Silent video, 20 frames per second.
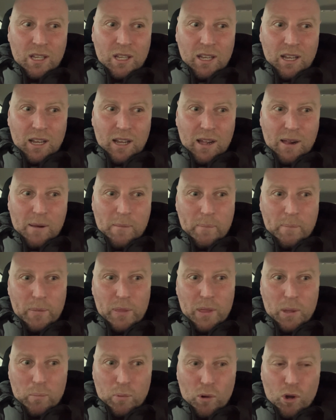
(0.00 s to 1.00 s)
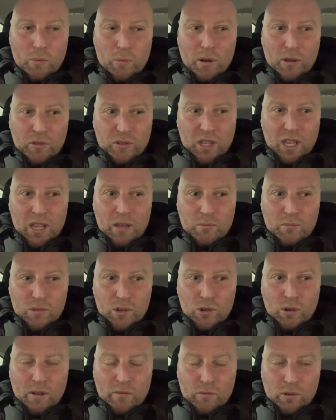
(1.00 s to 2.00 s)
The Bournemouth game, you
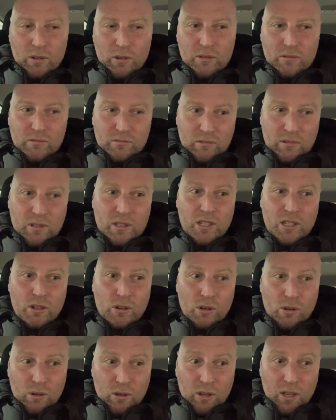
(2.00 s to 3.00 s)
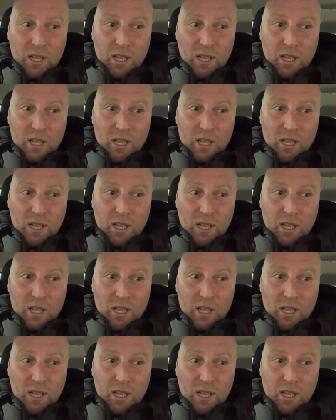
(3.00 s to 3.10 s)
know, everyone, you know,